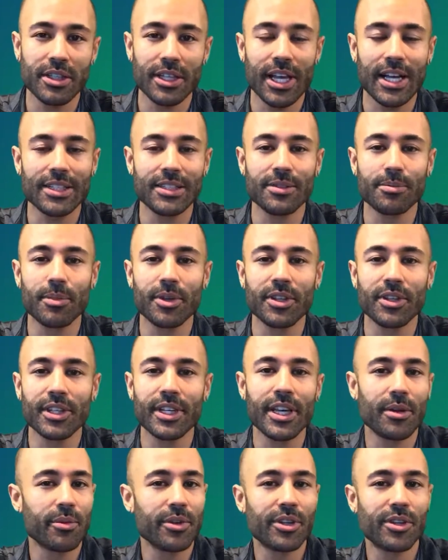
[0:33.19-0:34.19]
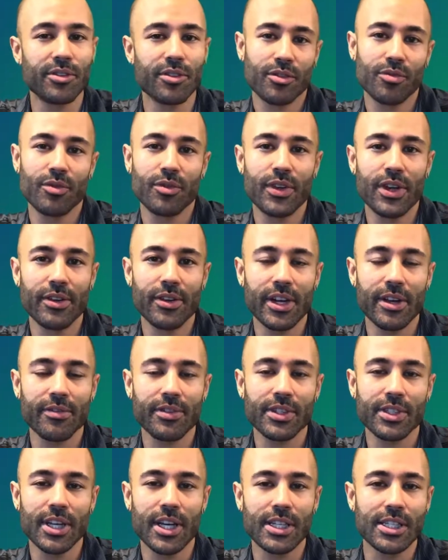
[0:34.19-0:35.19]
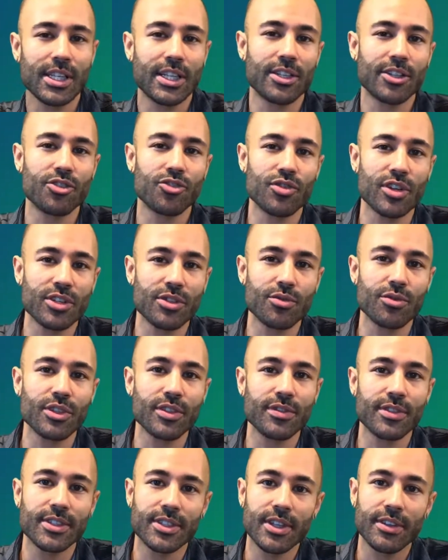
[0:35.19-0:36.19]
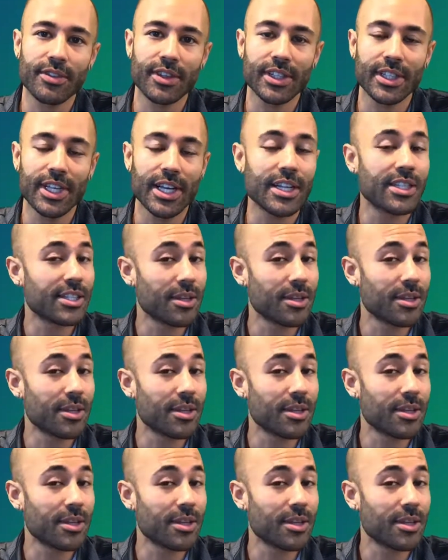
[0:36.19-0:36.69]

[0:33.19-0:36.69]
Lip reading: Last month, again, we very emphasized a lot of stress relief and stuff like that.